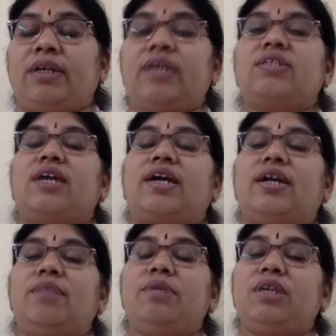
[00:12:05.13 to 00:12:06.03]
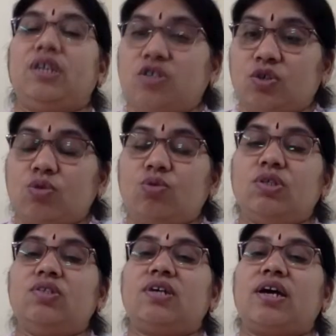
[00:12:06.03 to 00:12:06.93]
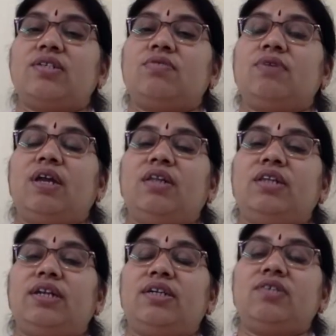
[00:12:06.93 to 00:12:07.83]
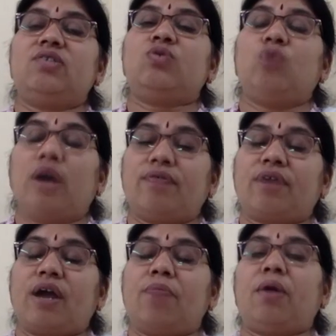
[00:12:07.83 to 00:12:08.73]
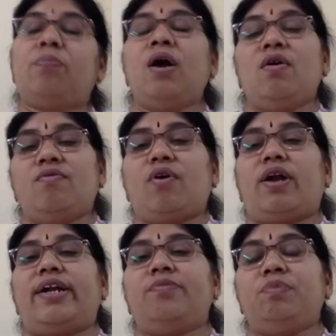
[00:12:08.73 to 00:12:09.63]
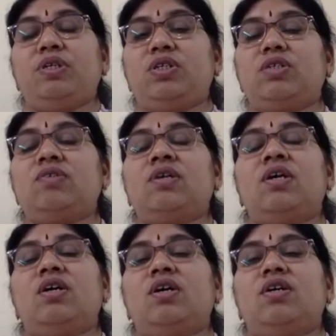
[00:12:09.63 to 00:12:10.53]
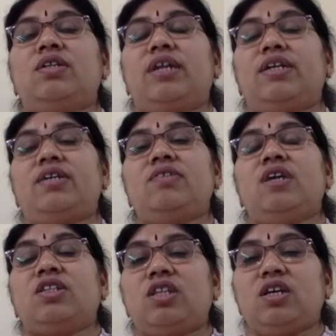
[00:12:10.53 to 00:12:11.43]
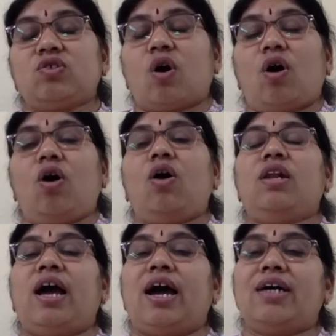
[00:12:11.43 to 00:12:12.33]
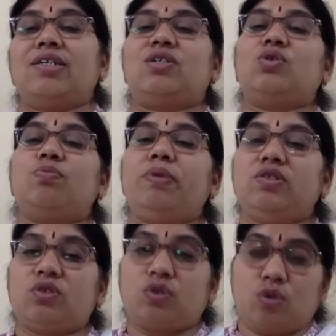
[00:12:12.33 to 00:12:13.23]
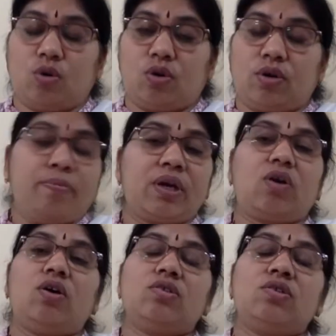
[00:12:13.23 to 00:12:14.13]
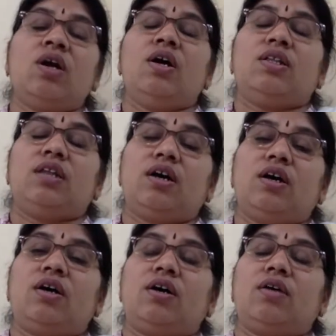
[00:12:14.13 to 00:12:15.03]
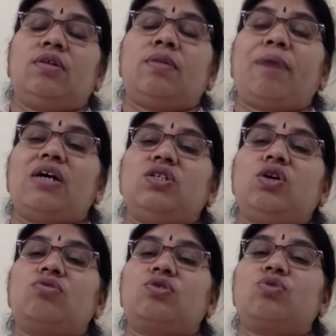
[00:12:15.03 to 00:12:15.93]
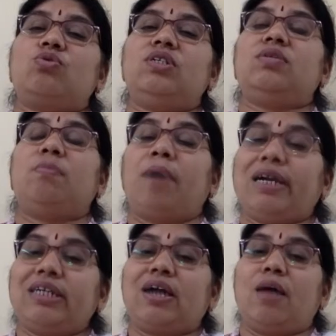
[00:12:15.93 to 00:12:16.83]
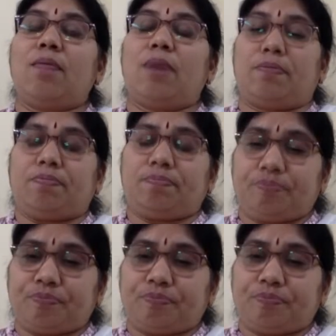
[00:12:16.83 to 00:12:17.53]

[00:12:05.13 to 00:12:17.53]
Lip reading: next academic year students as well, that is who have come up for admissions. That is, this all has to be stored because the passed out student might come up